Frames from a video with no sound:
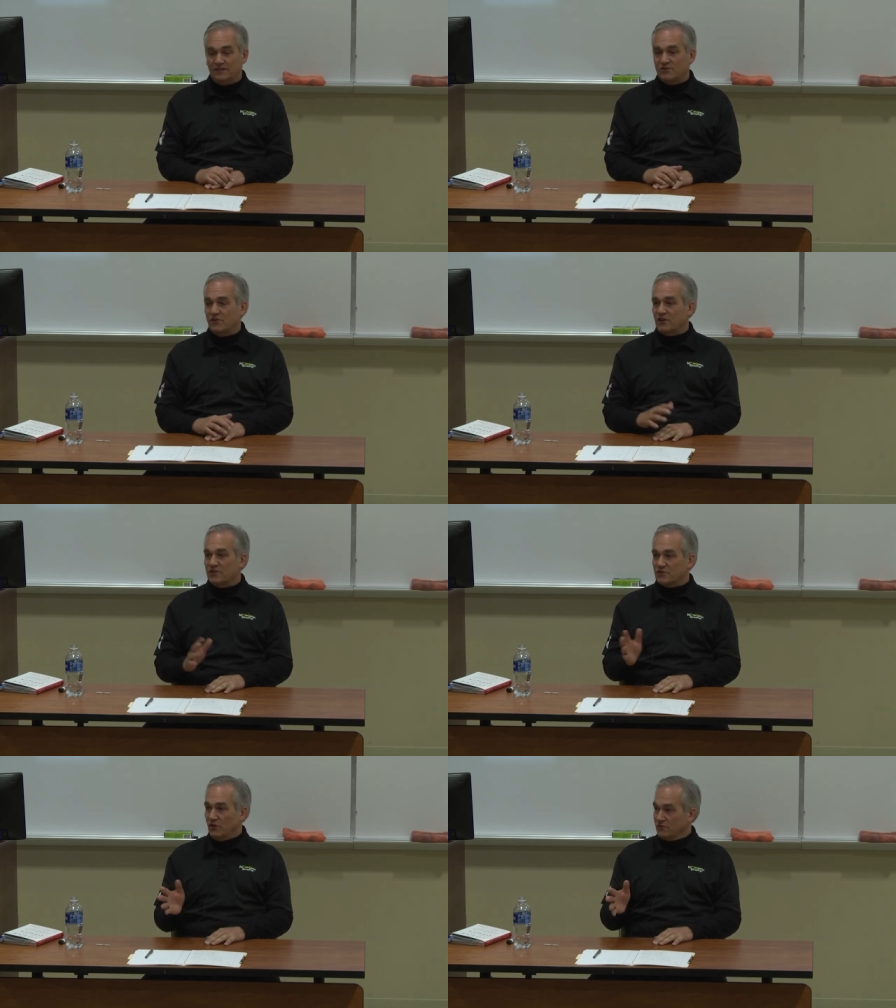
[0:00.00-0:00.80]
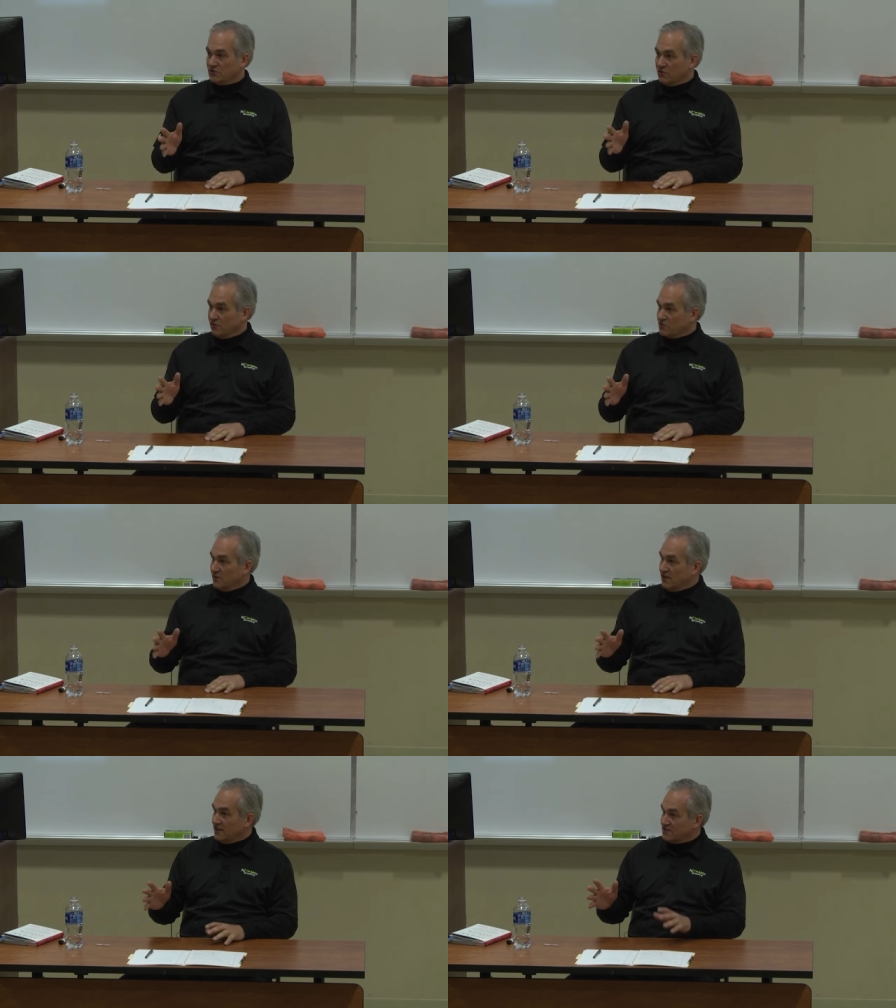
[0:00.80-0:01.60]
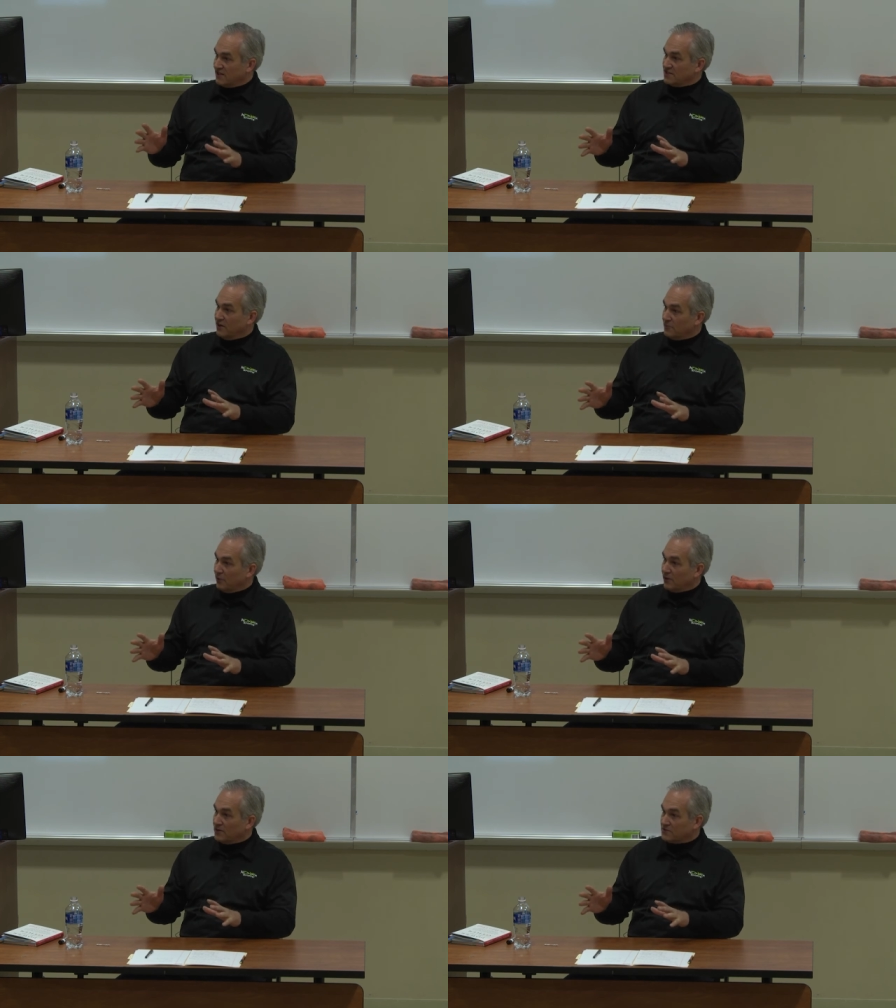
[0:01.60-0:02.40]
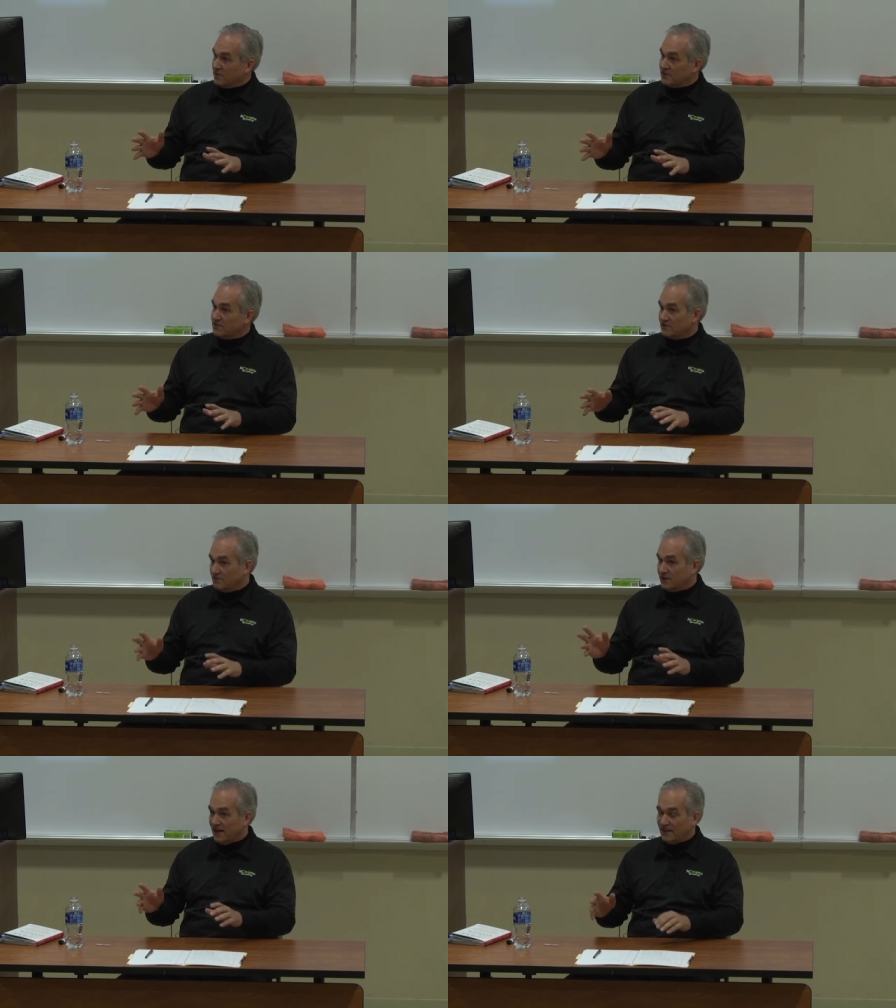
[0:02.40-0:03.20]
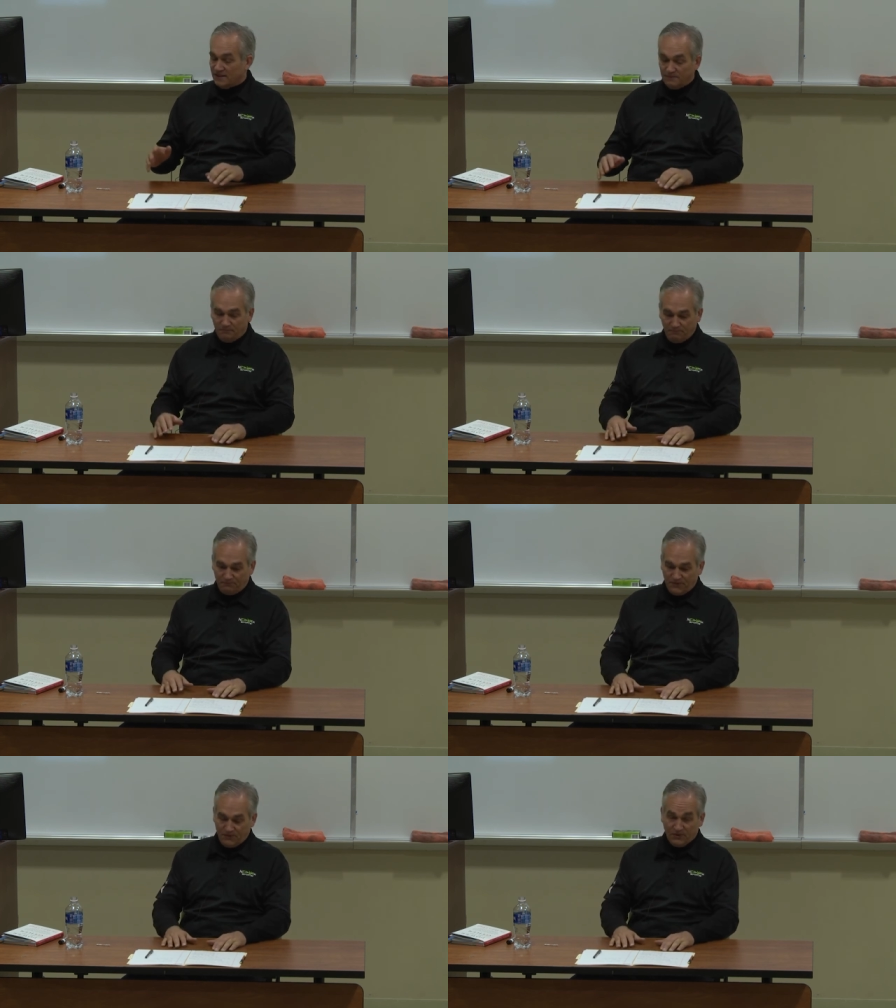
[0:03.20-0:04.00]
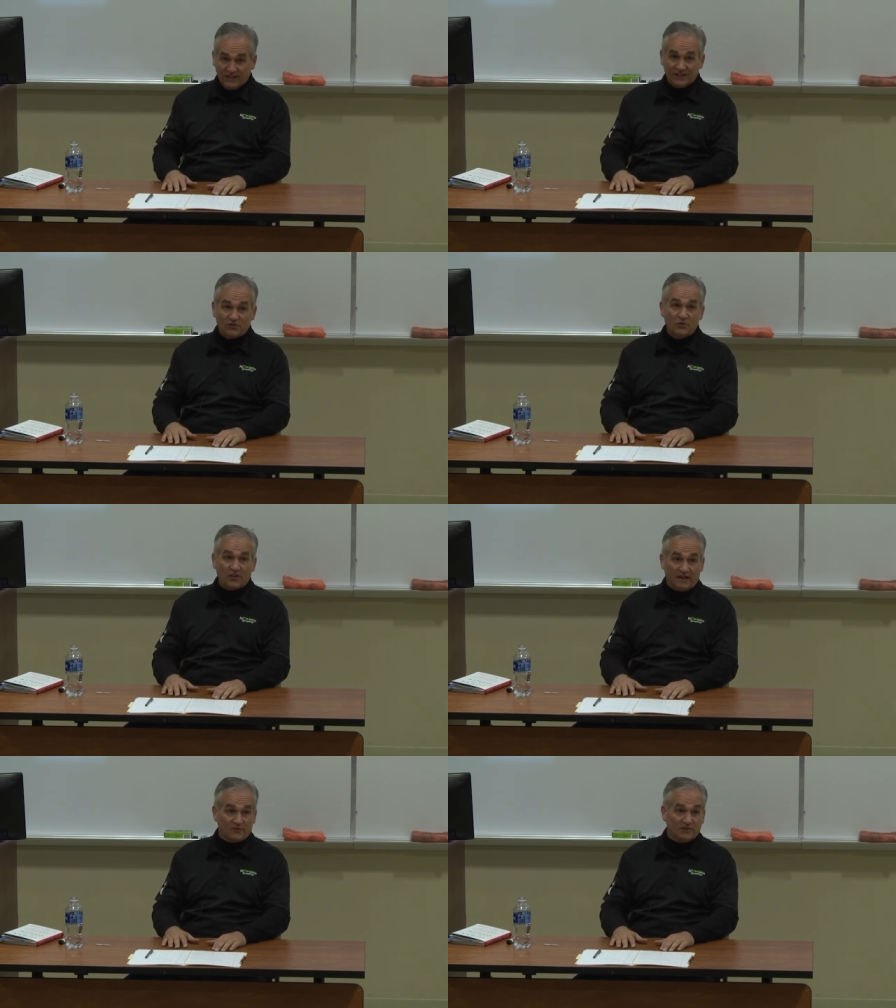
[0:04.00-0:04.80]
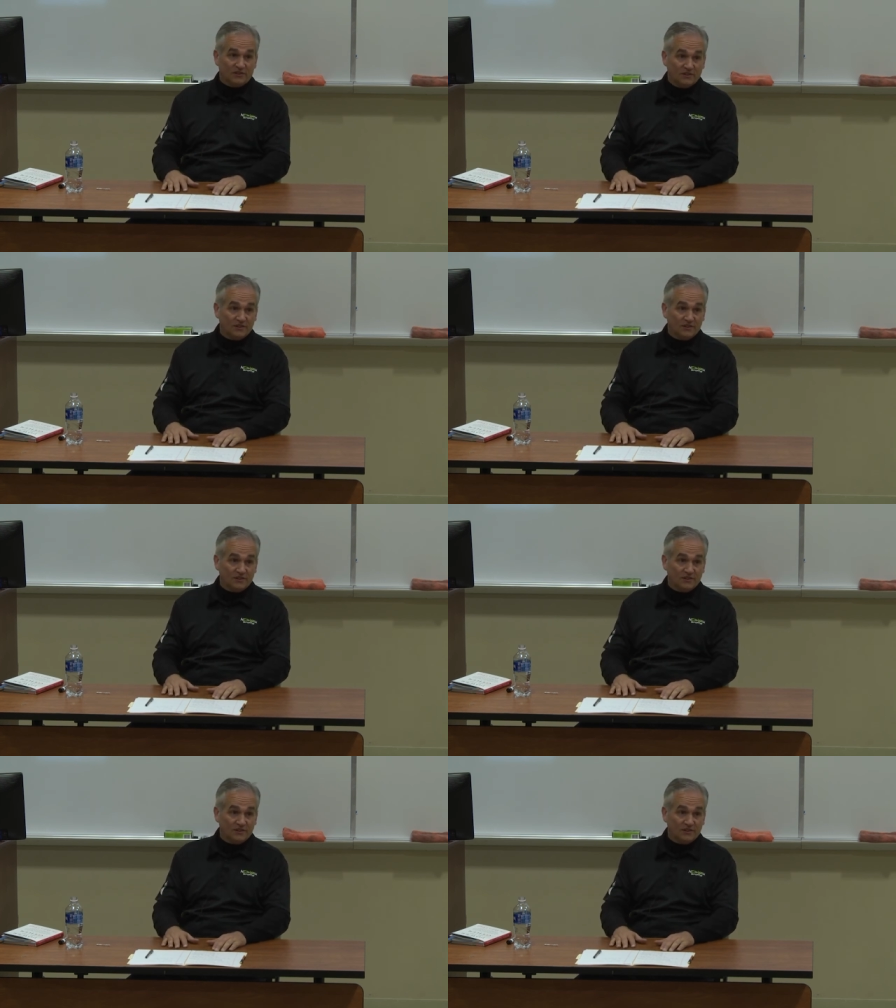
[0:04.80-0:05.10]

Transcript: So our consultants told us we needed 600 parking spaces, and we had them. We needed 2,000.